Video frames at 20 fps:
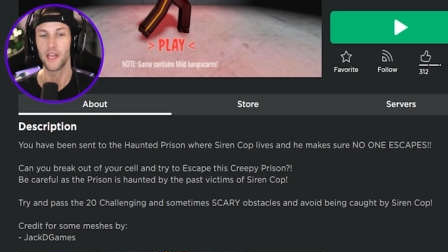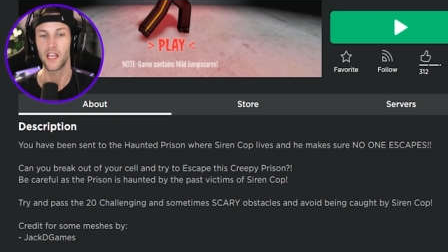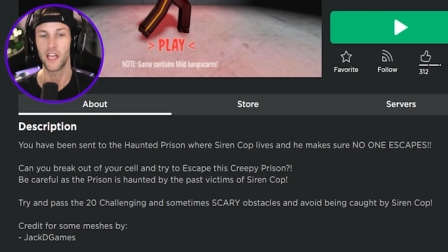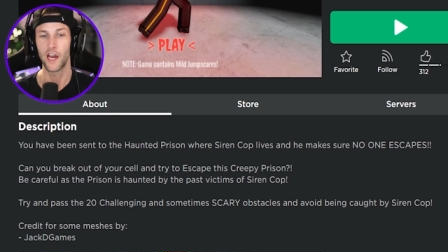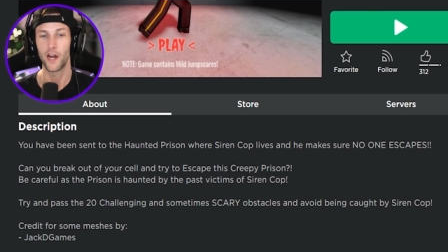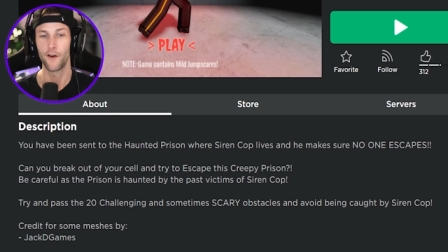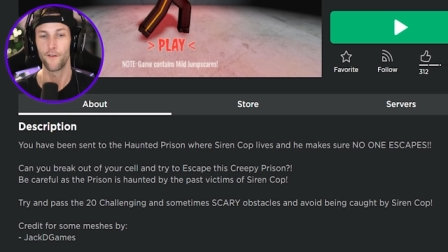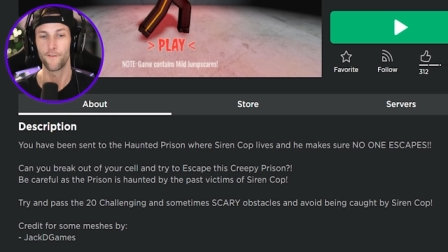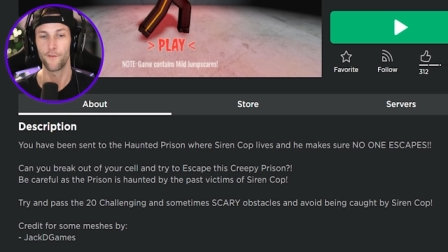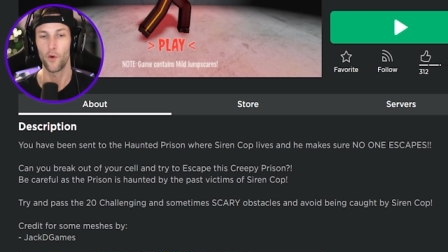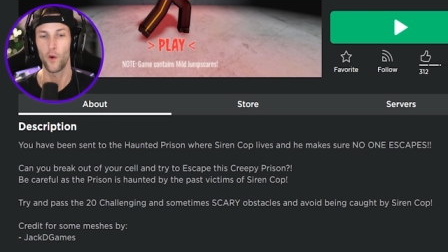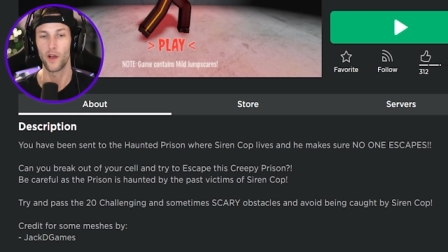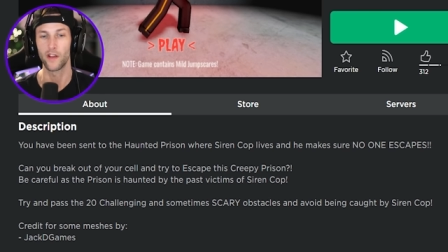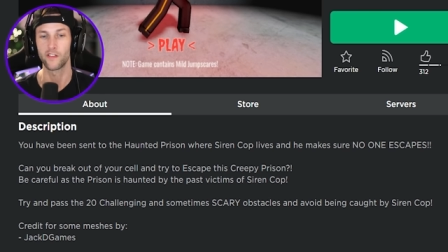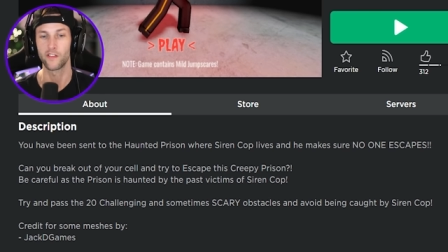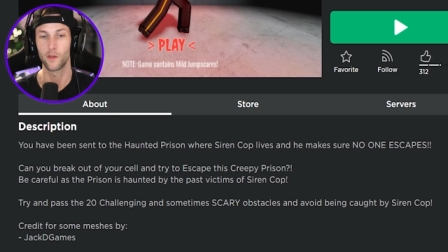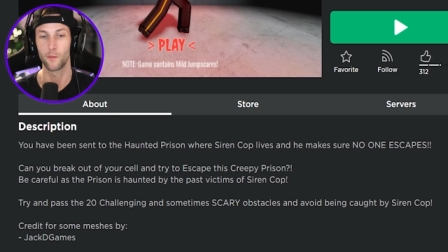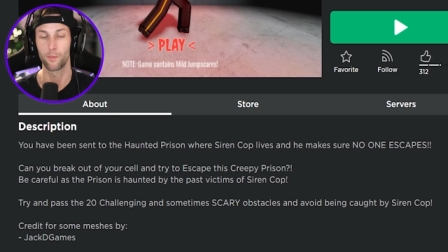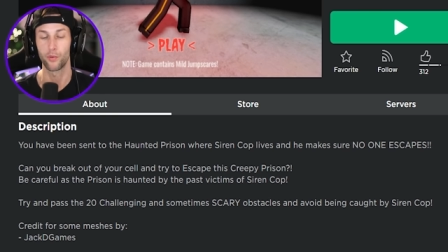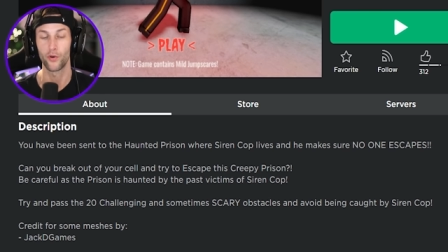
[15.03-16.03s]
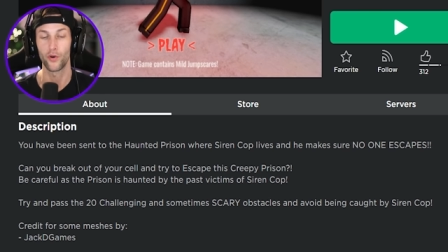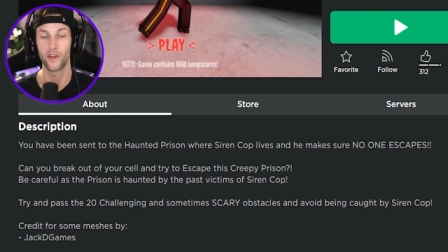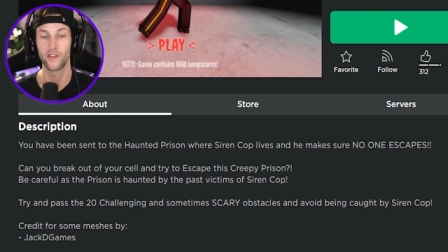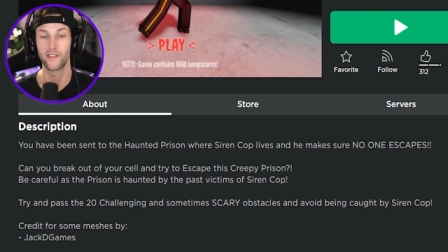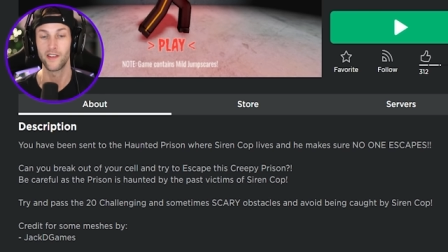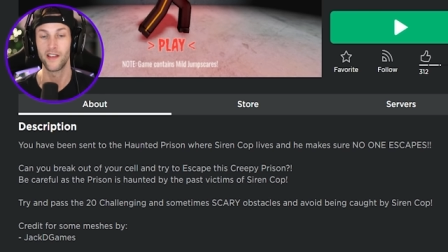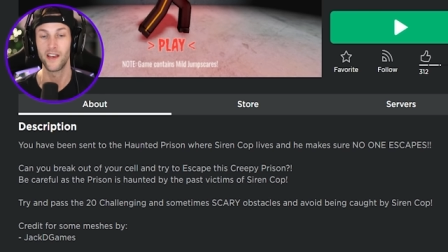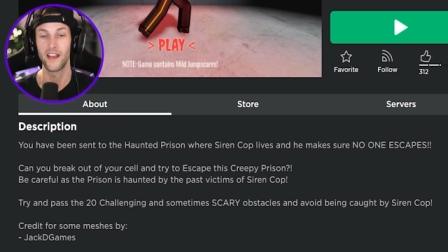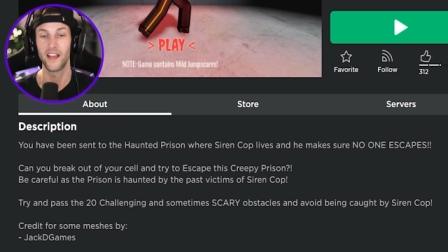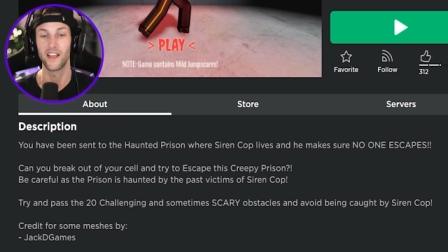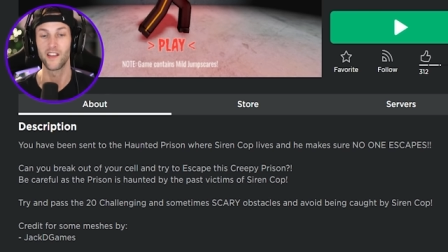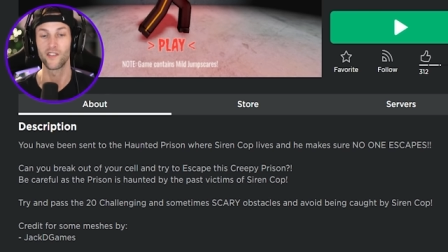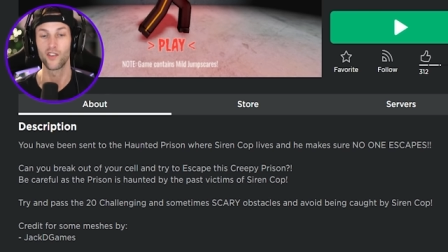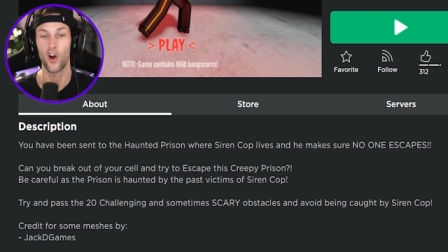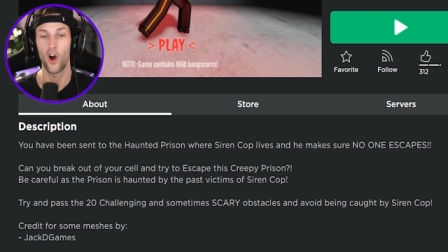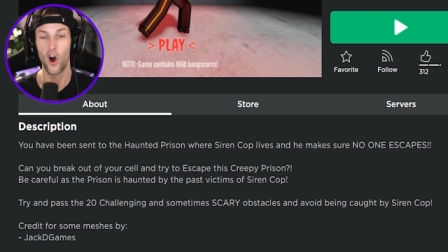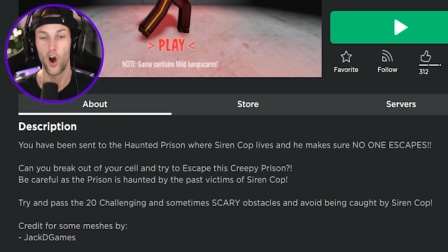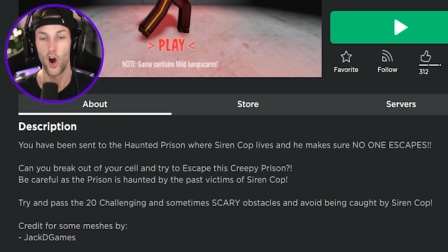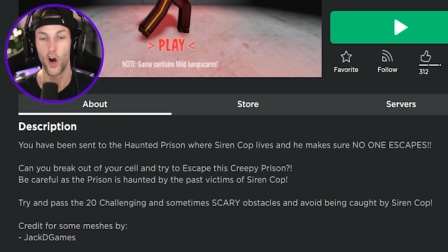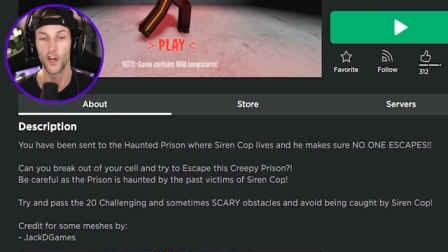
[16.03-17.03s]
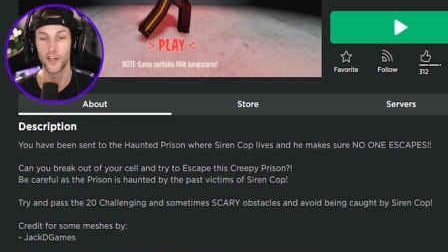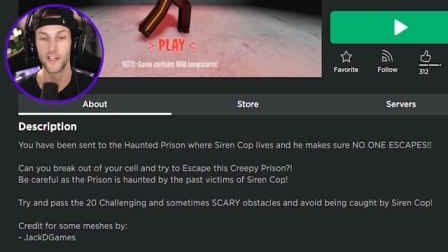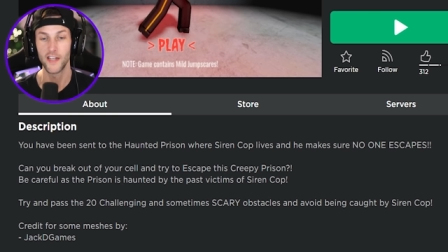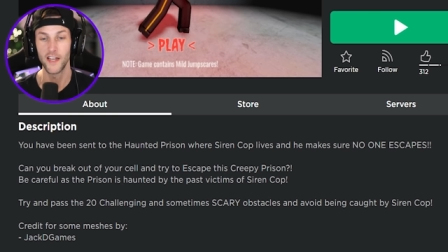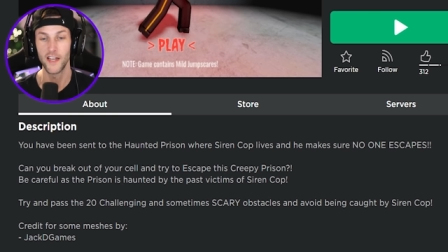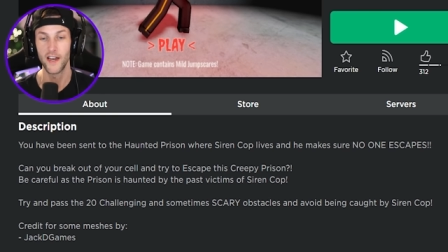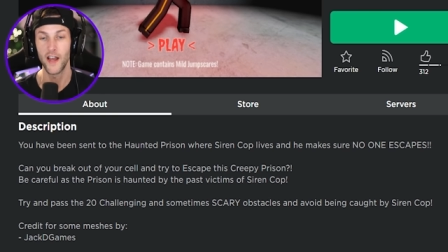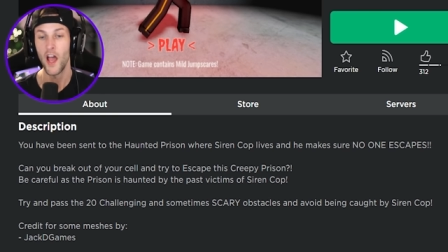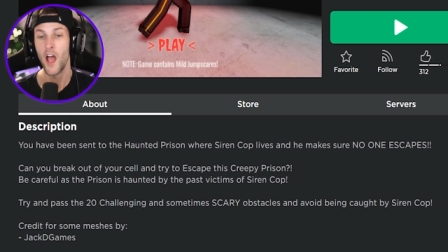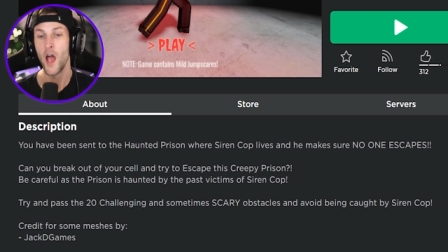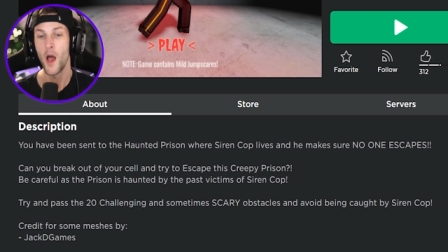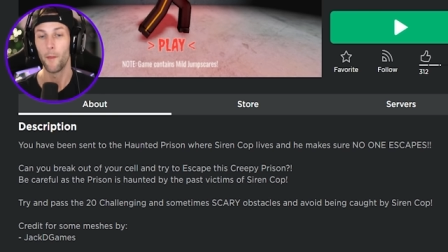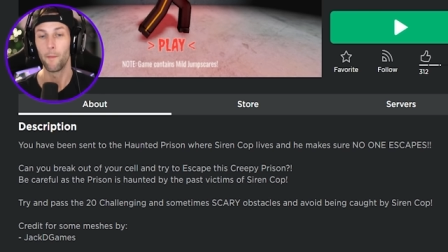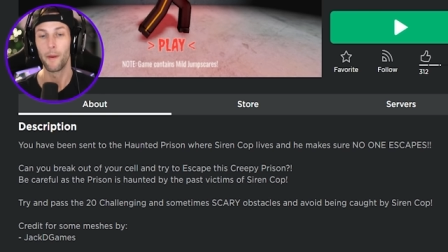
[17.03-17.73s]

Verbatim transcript: Be careful as the prison is haunted